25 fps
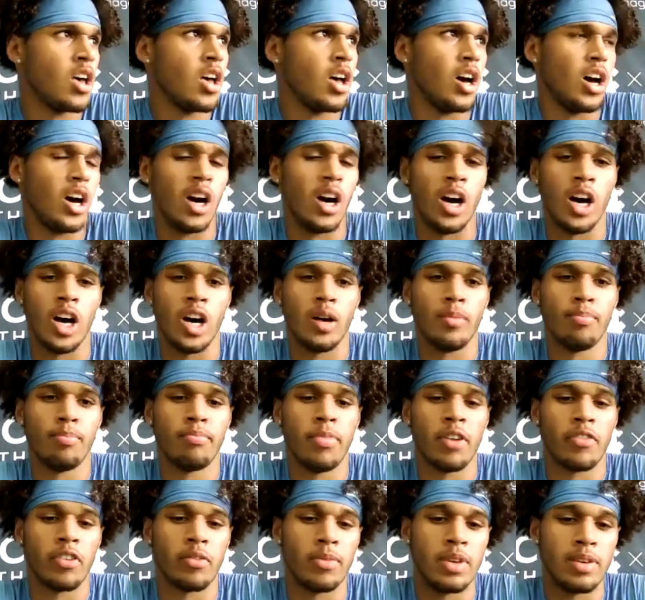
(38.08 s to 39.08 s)
Uh, but
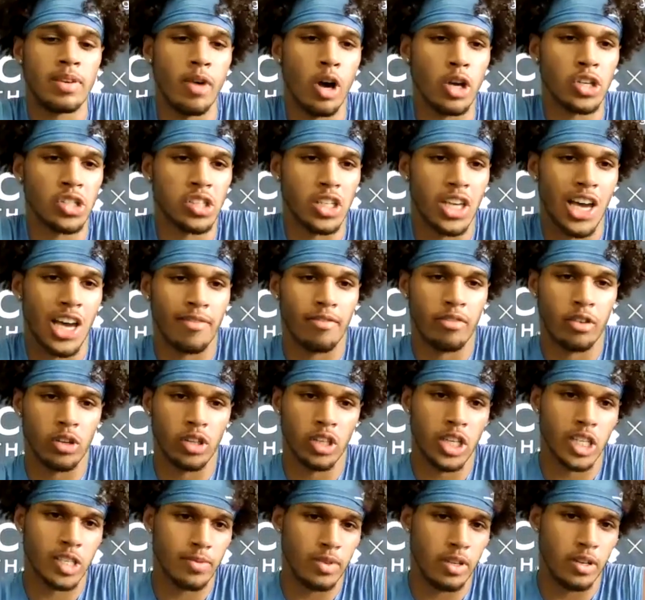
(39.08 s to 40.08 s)
for me, mostly, I've really
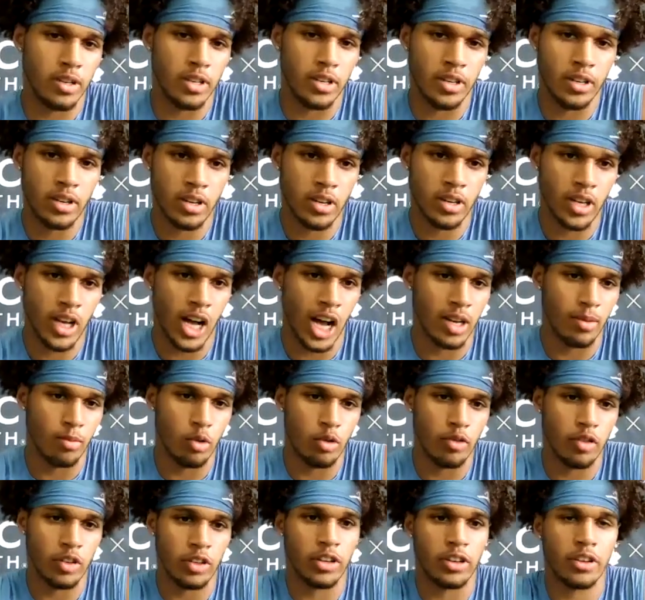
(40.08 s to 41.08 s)
just been kind of
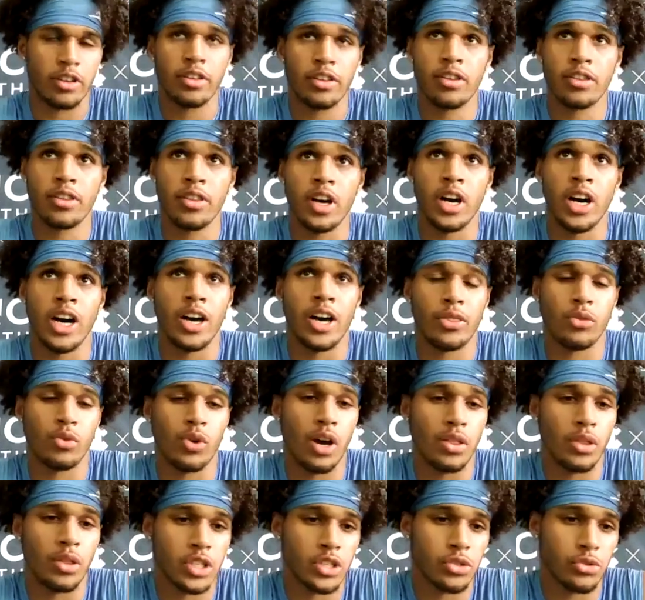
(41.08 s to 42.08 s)
moving uh, throughout
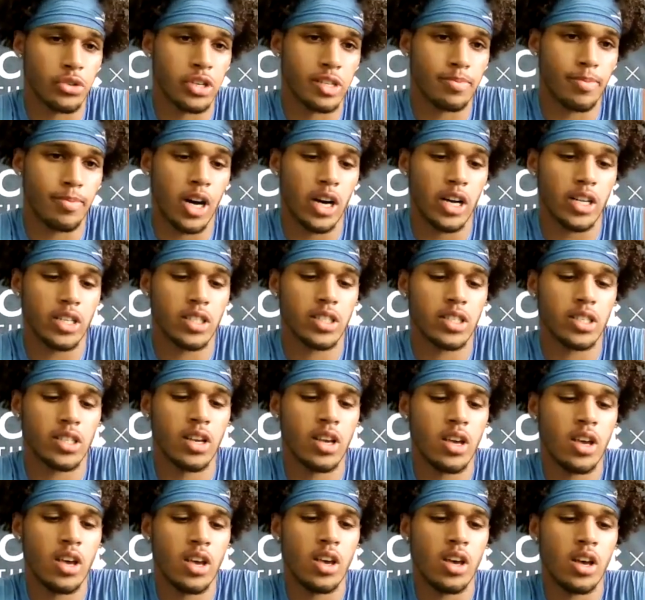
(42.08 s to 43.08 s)
those three spots.
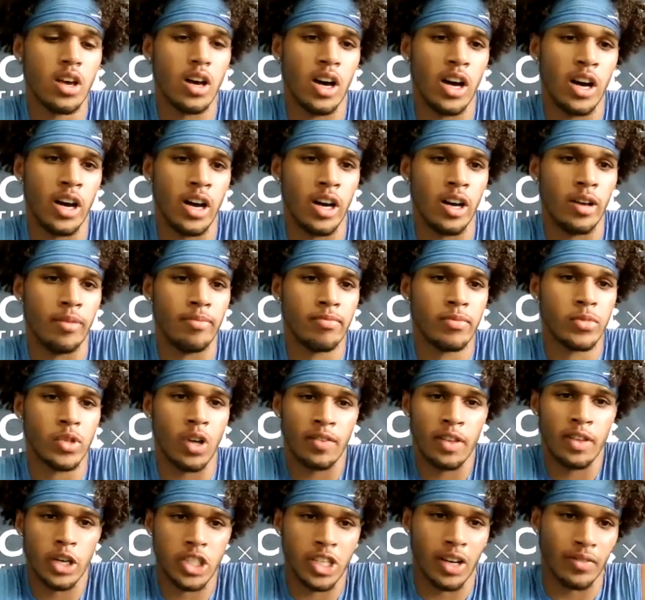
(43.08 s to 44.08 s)
Uh, so, I mean,
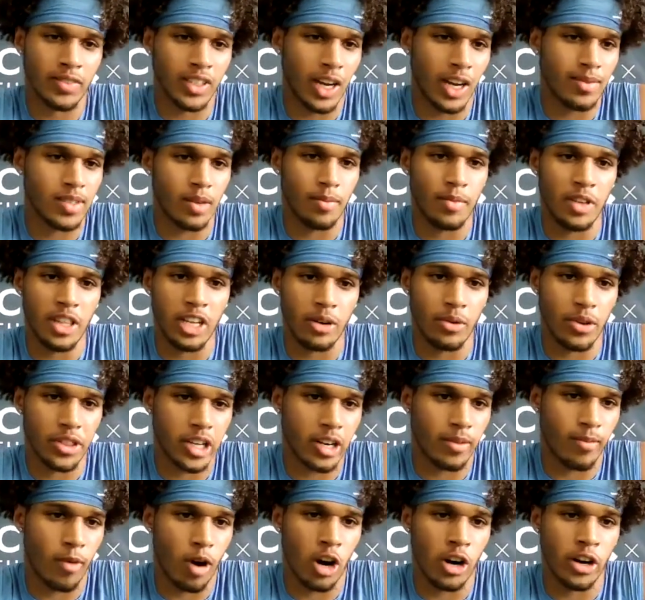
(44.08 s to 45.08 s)
there's sometimes I'm in there with
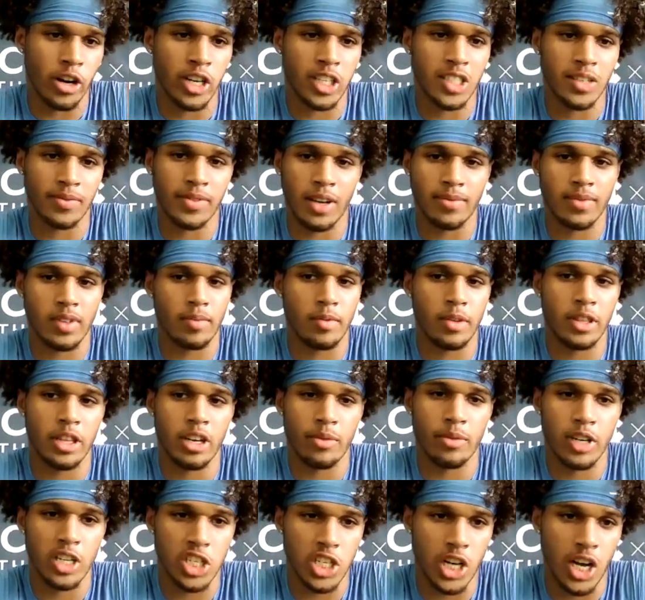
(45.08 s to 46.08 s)
Kamari. Sometimes I'm in there
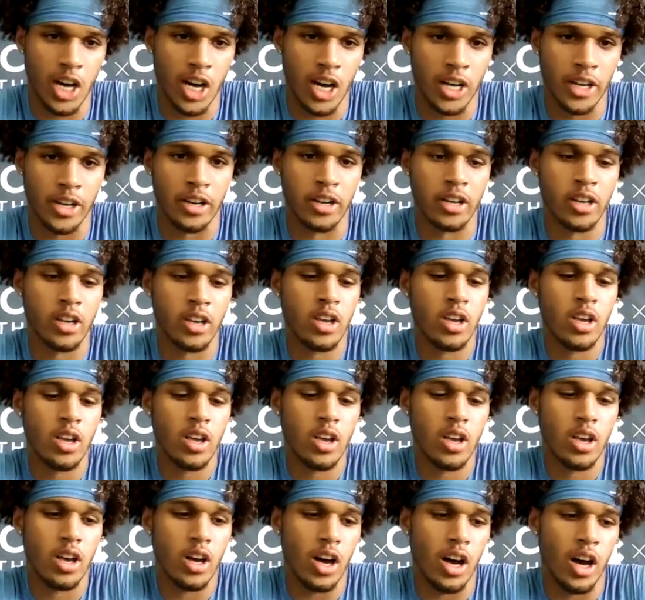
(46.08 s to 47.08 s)
with John.
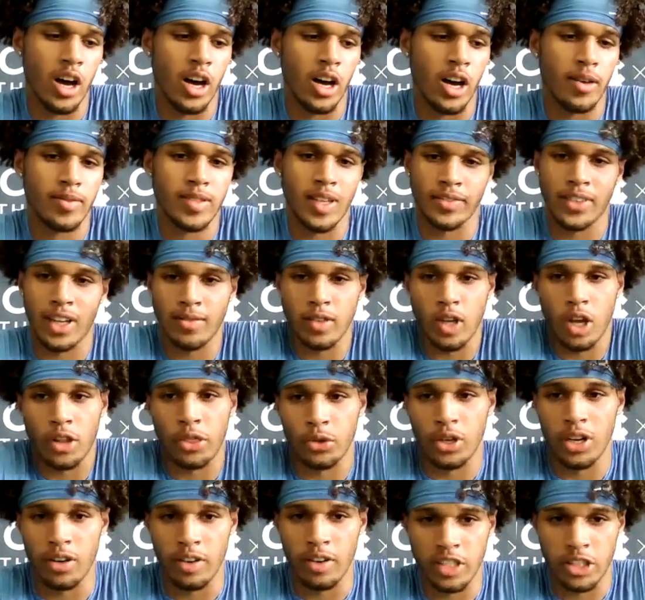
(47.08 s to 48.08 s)
Uh, sometimes all three
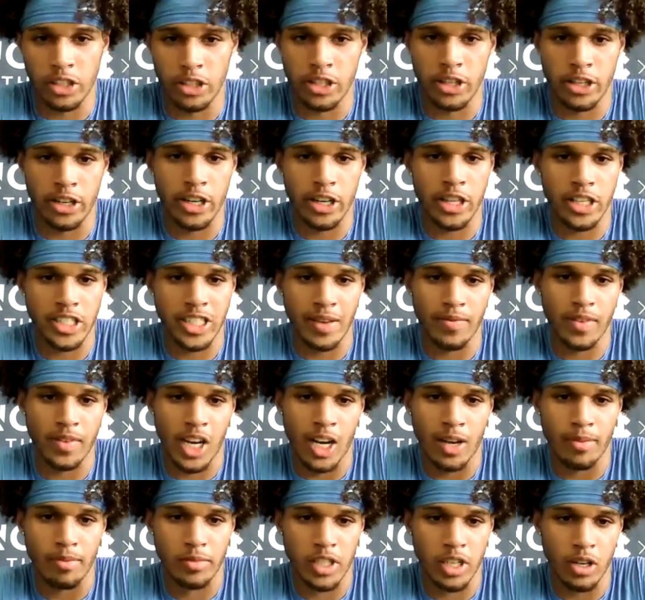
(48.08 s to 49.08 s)
of us are in there at the same
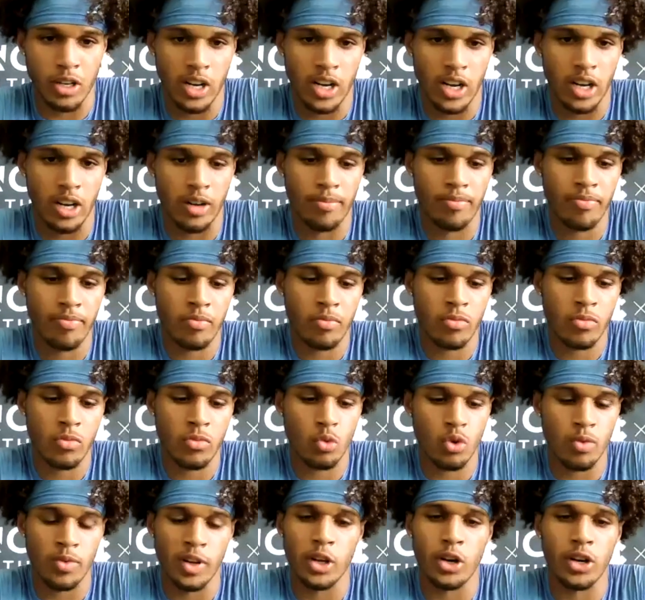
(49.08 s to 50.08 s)
time. So uh, we've
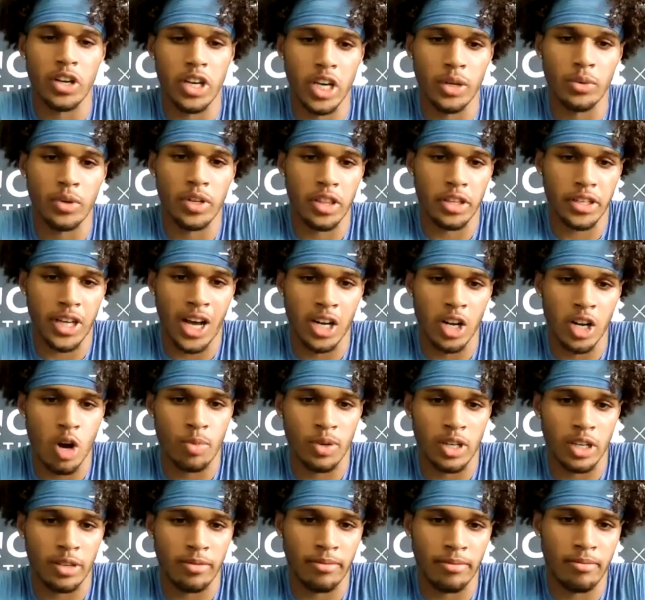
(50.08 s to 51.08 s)
been doing good with the kind of
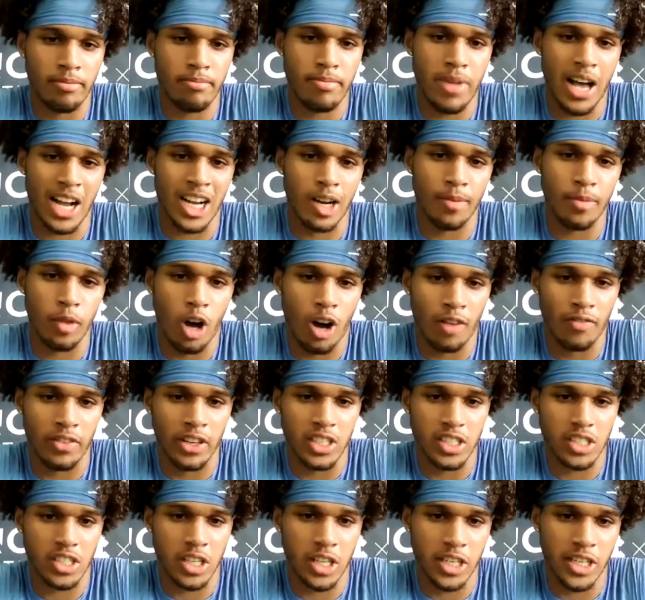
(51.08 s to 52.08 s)
opening back up the
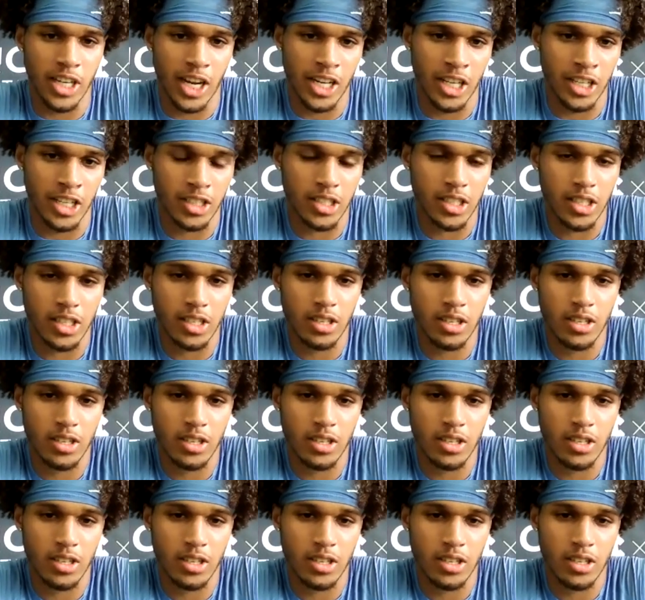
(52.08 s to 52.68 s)
offense to the tight ends.